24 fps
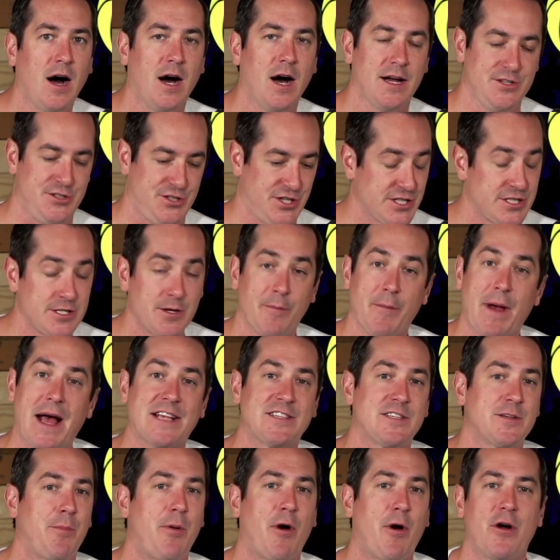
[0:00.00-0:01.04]
Just
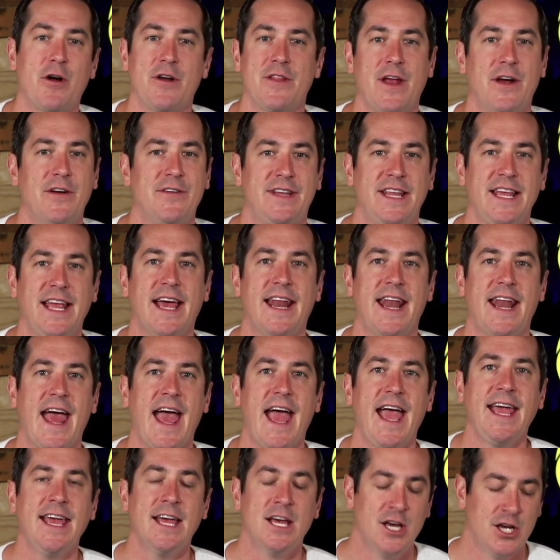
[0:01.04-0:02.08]
as a part of their
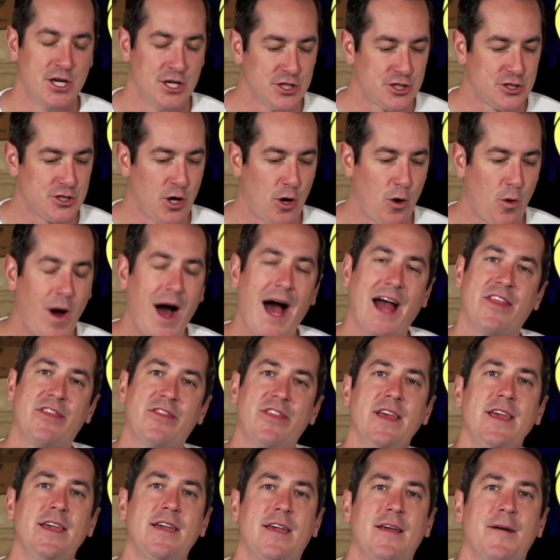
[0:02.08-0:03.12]
DNA. So I
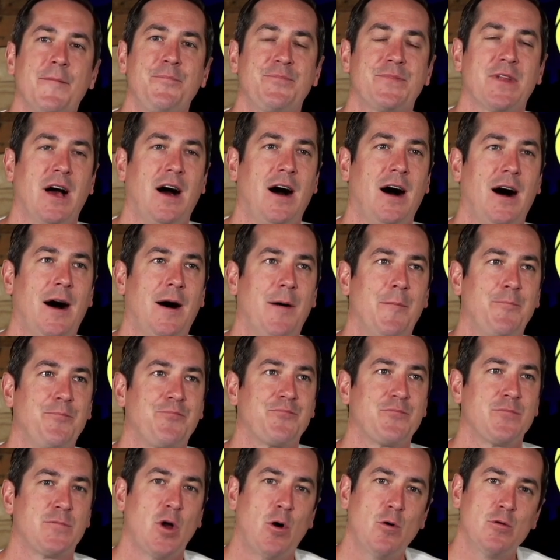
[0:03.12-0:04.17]
think
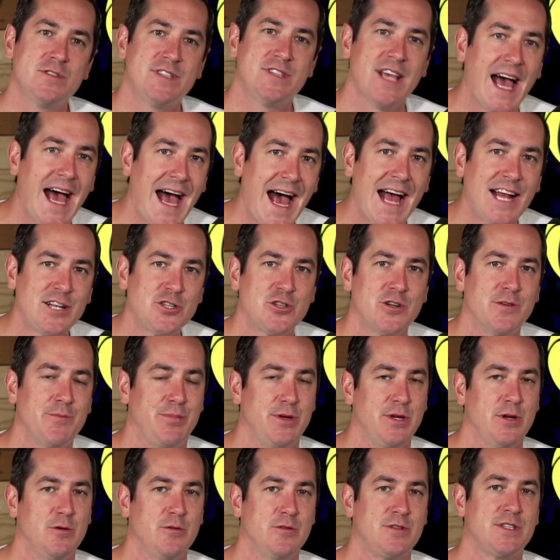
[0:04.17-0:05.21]
those
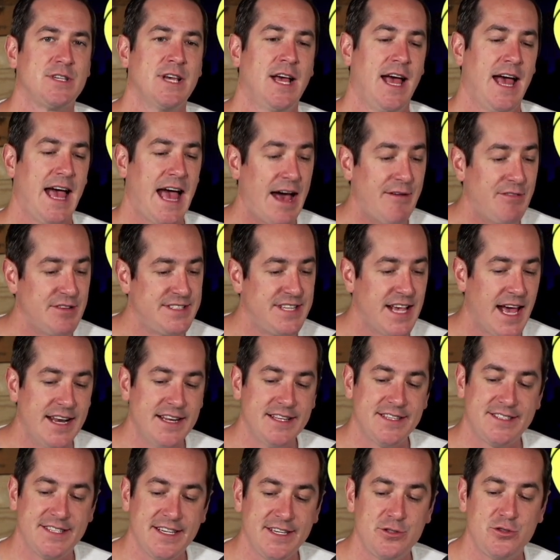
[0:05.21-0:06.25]
attributes have a
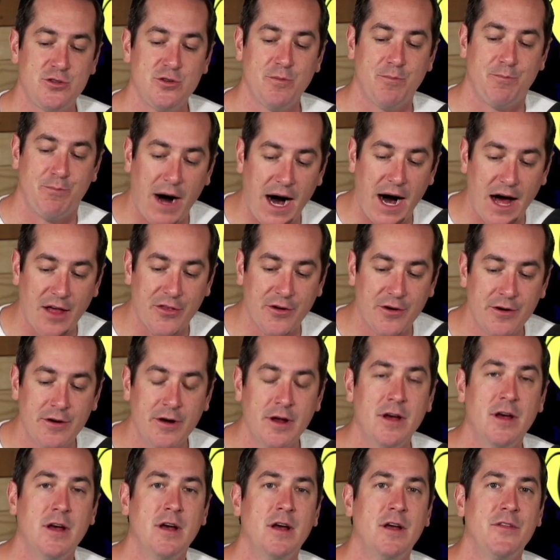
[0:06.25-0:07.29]
tendency to bother
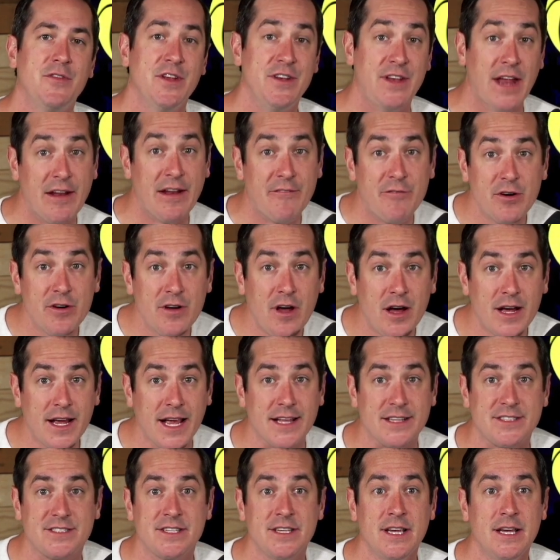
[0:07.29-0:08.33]
the Denver
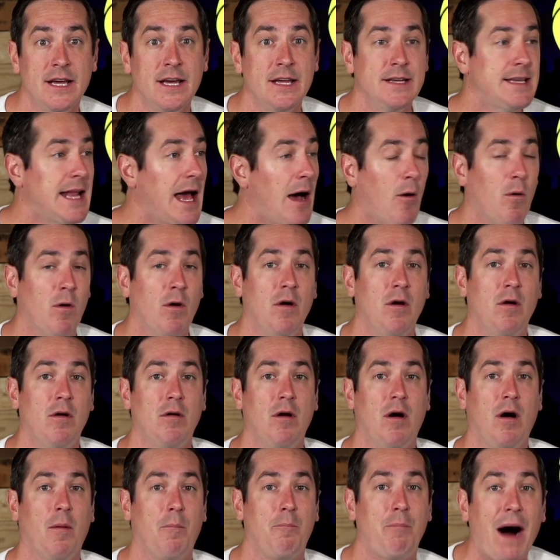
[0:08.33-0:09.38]
Nuggets. Now,
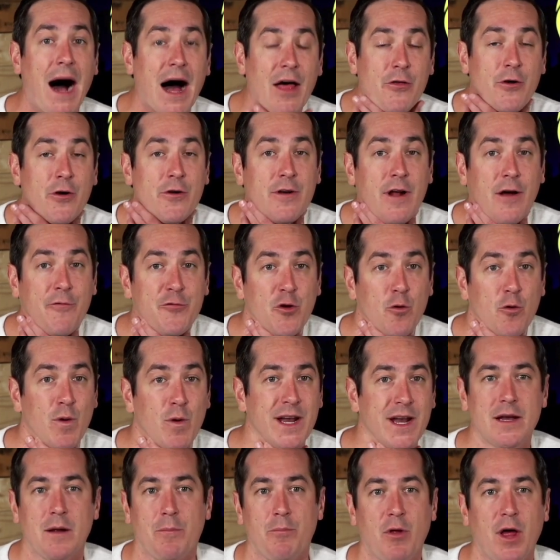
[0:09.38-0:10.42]
bother enough to
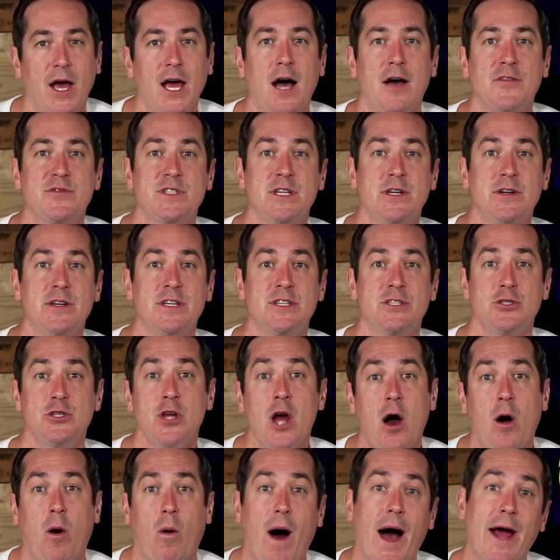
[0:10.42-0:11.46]
win in a playoff series?
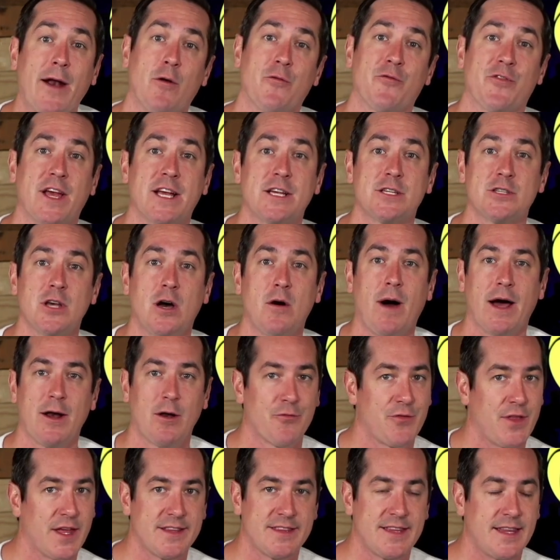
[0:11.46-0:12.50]
No, I don't think so. I
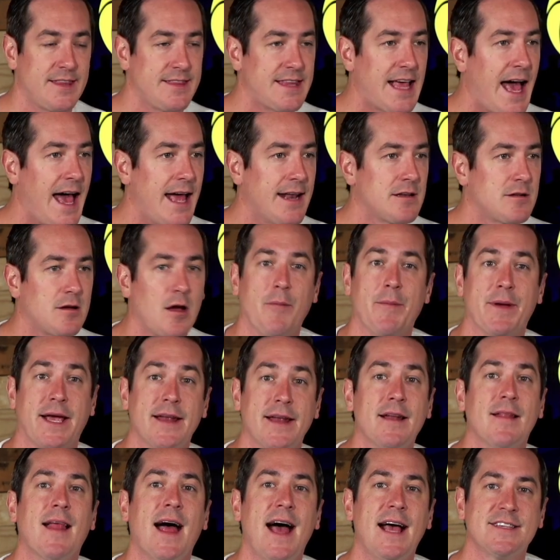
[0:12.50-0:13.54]
don't think that coming
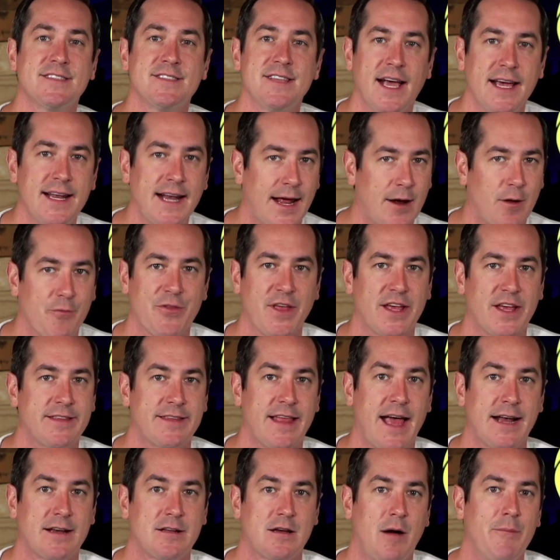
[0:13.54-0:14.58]
into last night. I don't think
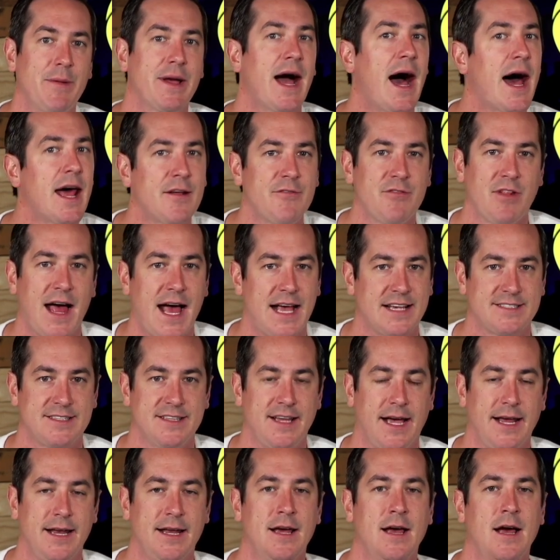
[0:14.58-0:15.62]
that coming out of last
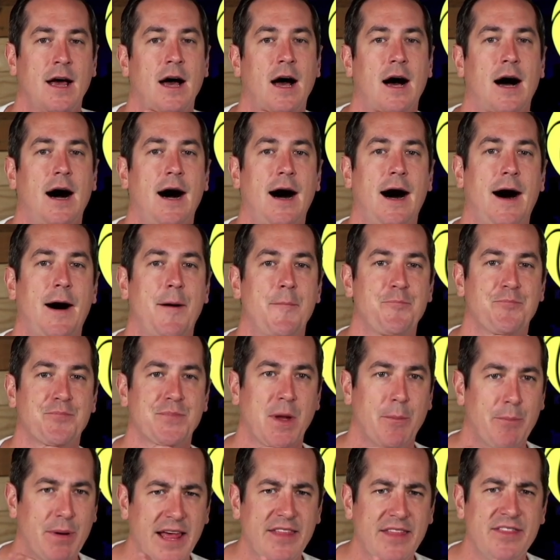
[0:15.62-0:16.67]
night.
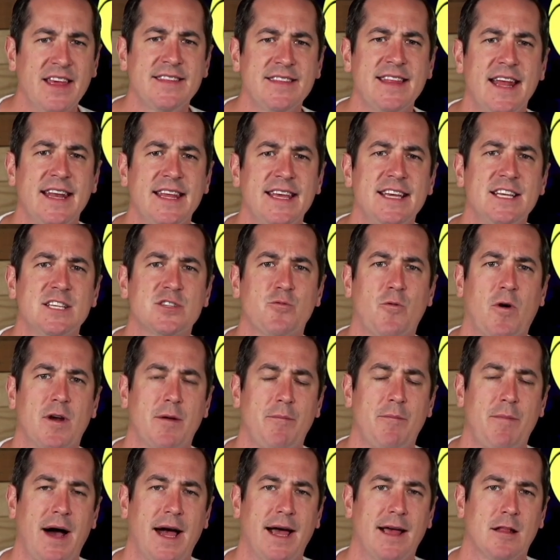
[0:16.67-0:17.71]
But I think that is one
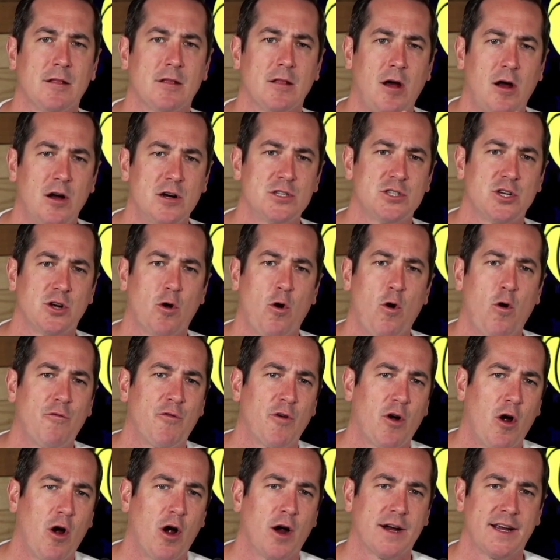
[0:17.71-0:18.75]
of my larger
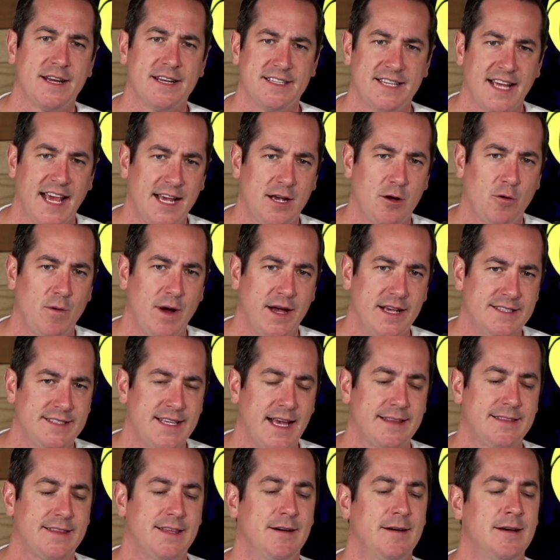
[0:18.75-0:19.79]
overarching takeaways,
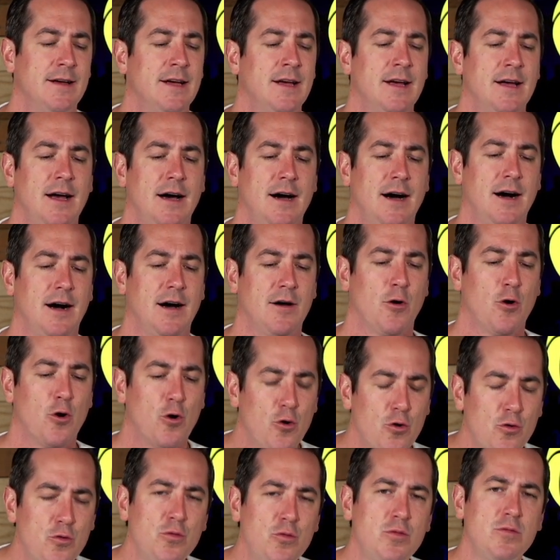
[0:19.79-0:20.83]
that the
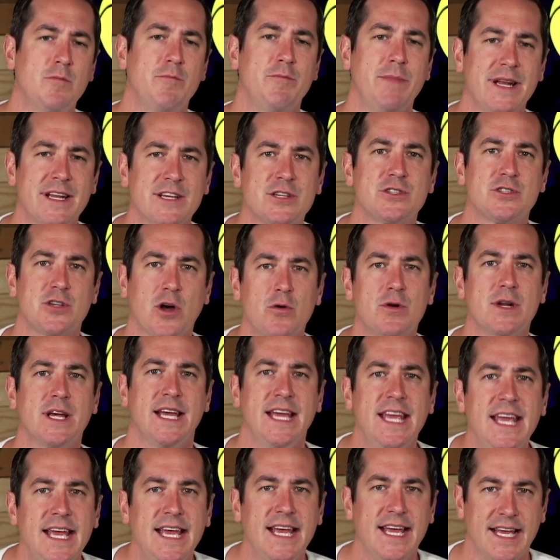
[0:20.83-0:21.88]
who Minnesota
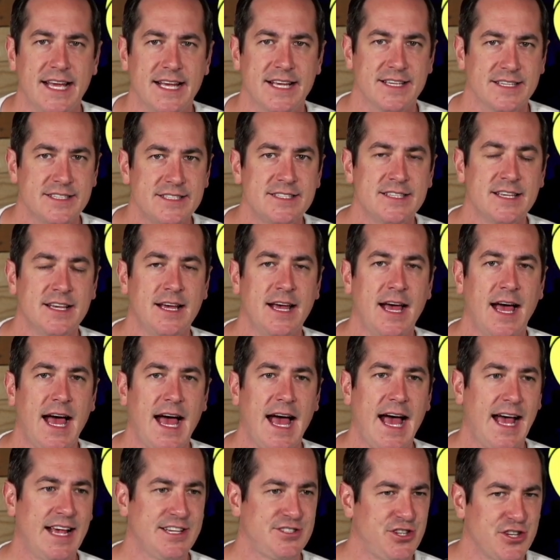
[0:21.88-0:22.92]
is
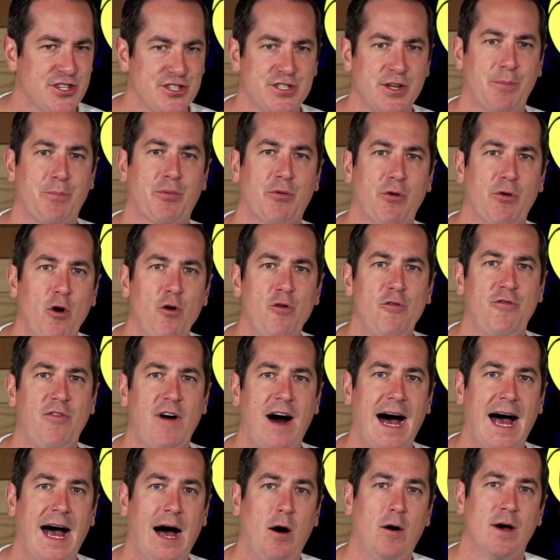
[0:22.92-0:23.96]
as just a
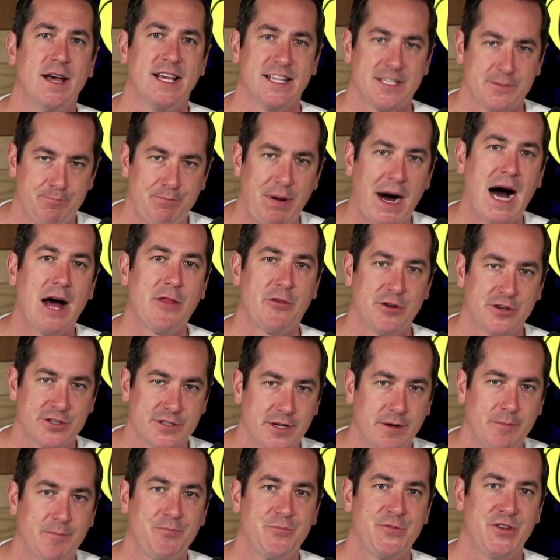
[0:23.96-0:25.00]
profile is
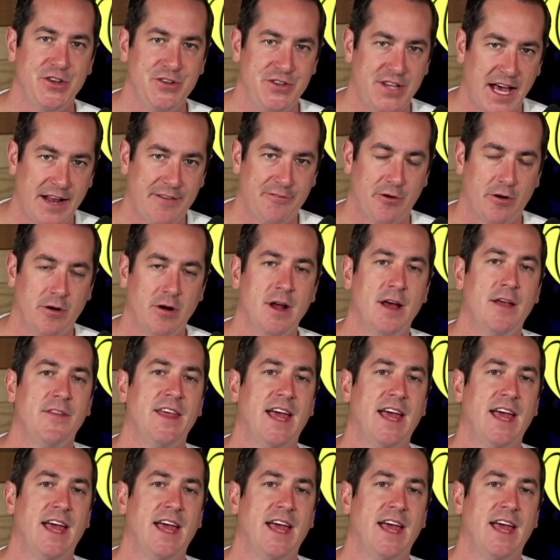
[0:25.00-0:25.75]
bothersome to Denver.